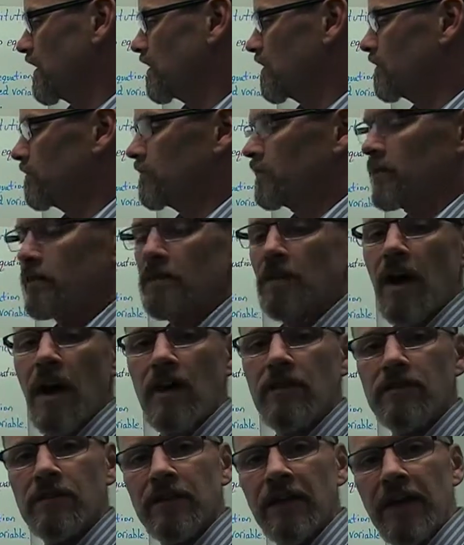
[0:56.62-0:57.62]
can
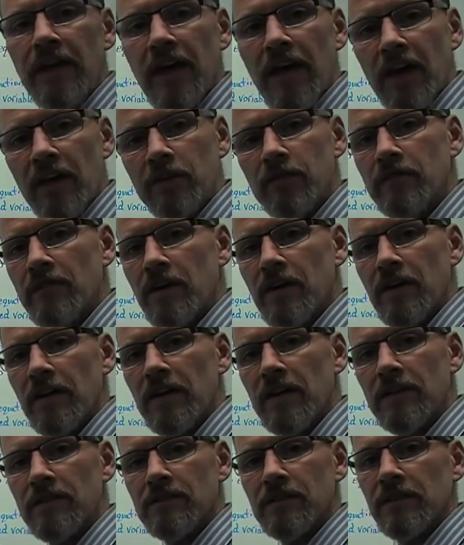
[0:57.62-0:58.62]
isolate x very
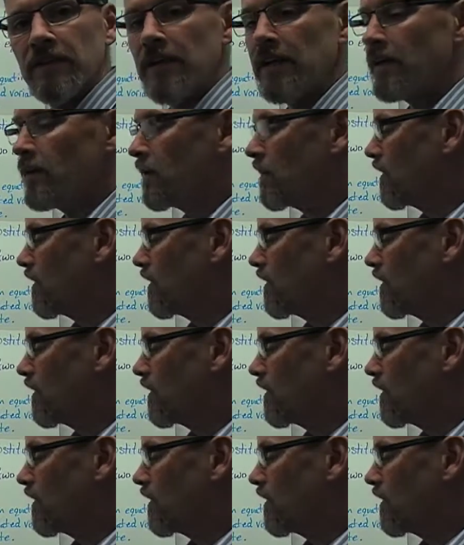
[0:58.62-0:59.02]
easily,